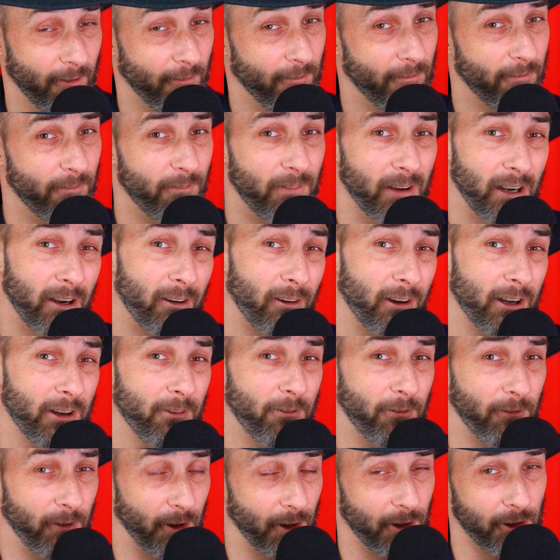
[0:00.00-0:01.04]
the very
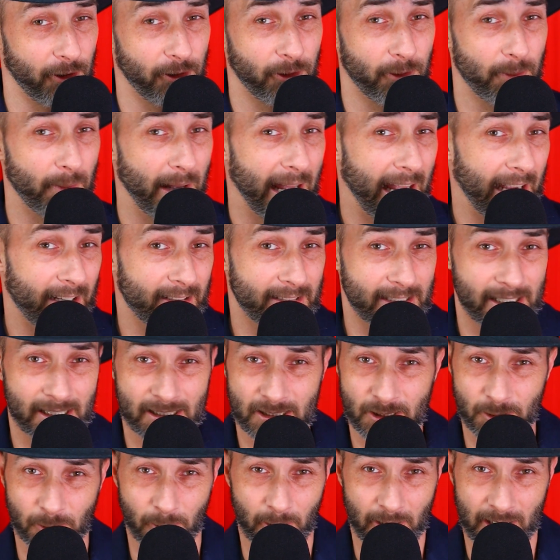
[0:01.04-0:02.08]
first Mag
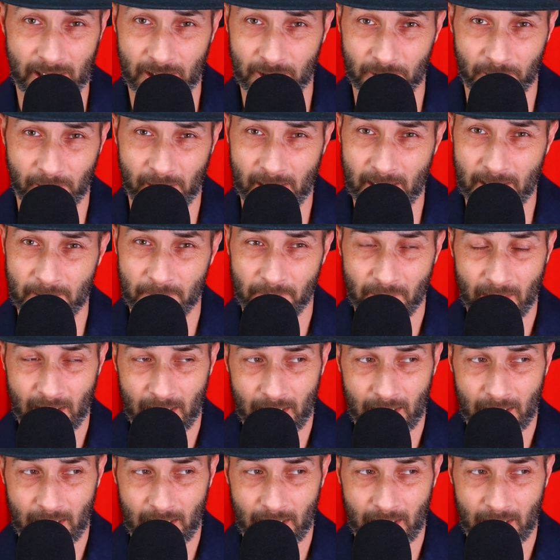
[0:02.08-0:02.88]
623.